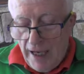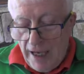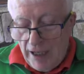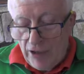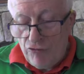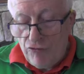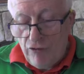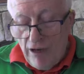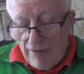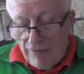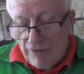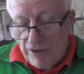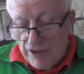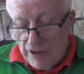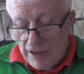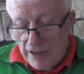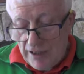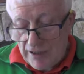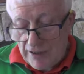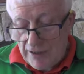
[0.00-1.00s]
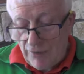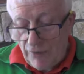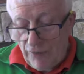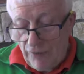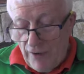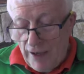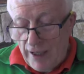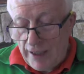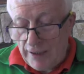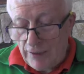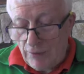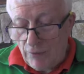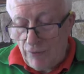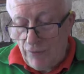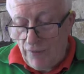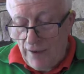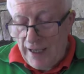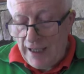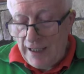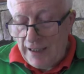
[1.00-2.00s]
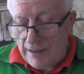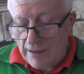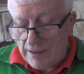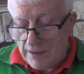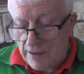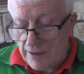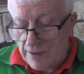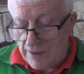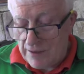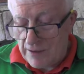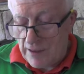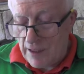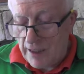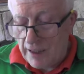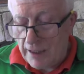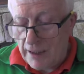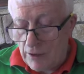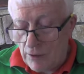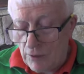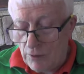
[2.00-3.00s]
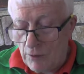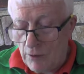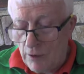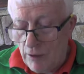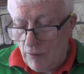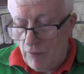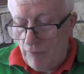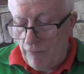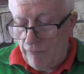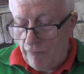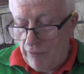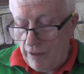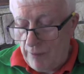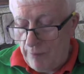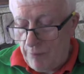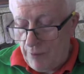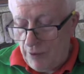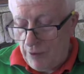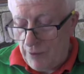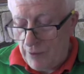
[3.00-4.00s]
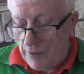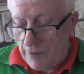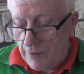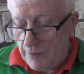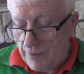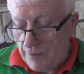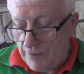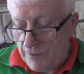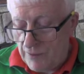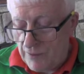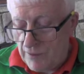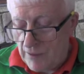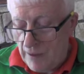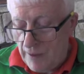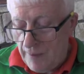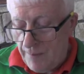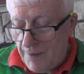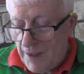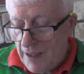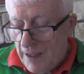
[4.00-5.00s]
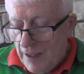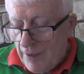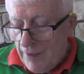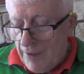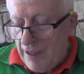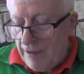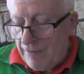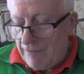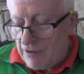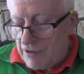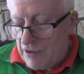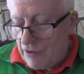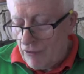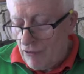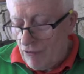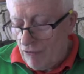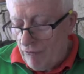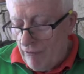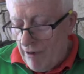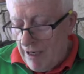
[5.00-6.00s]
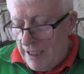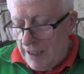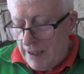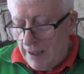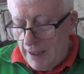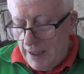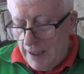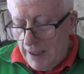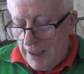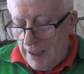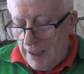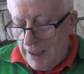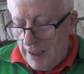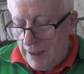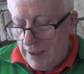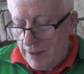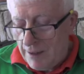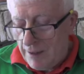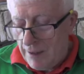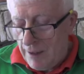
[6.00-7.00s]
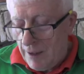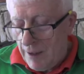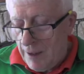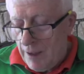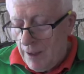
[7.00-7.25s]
And Revati is the final phase in a cycle of rebirths. There is a great need